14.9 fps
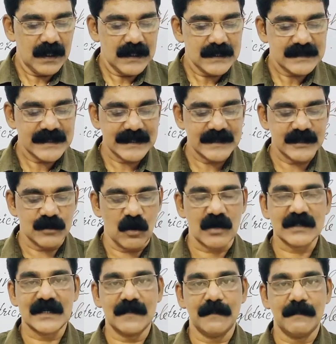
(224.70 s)
said the
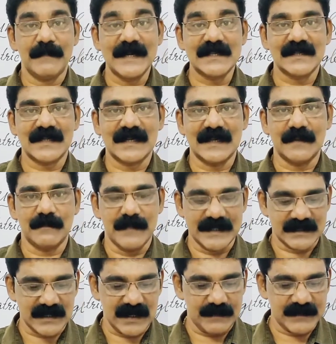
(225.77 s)
doctor briskly.
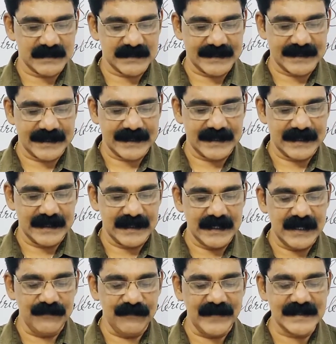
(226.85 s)
Briskly means suddenly.
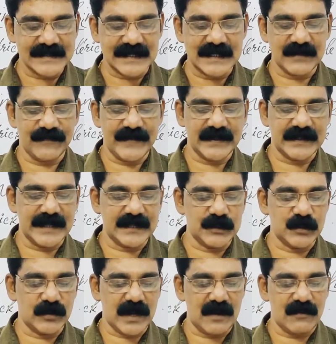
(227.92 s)
If I certify that
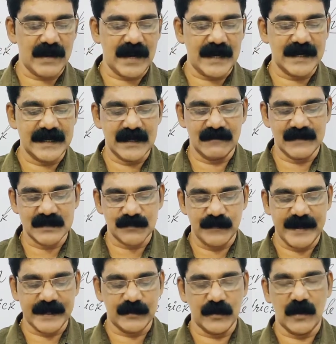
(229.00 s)
you have had a nervous
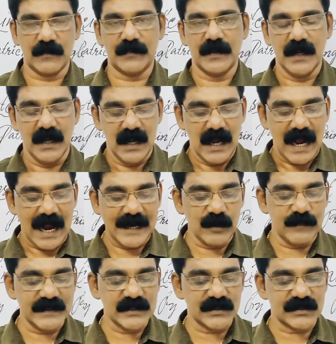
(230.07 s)
breakdown and
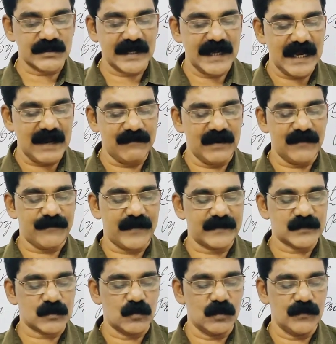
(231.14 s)
you must stay away
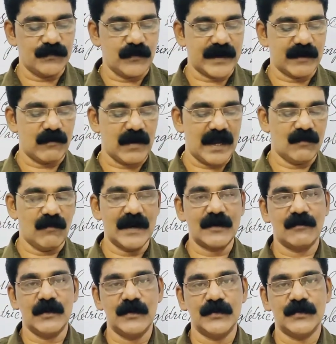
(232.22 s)
from school for a while,
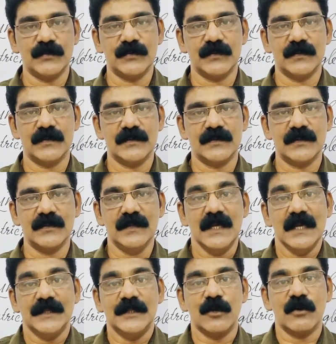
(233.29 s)
what will you do? So
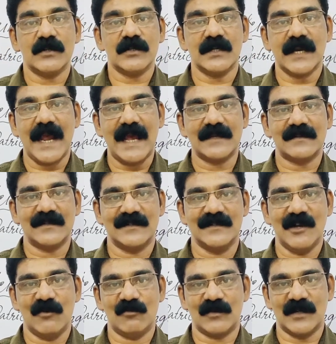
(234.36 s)
the doctor has a
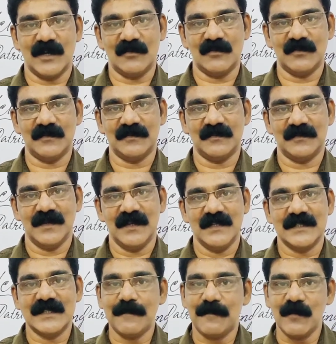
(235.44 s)
doubt now.
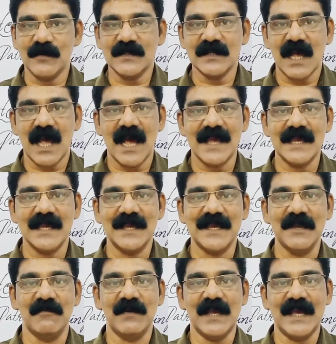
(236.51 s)
Suppose I
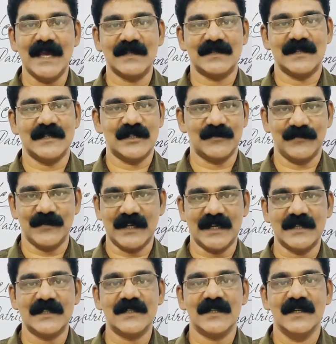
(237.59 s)
give a
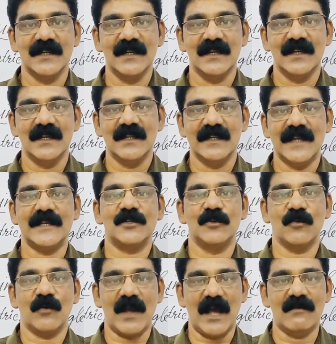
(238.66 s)
certificate that
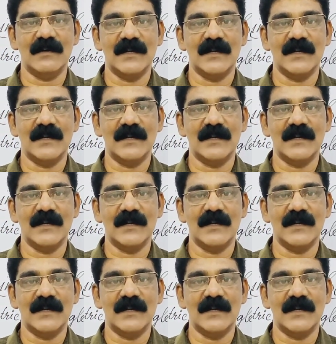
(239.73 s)
you have a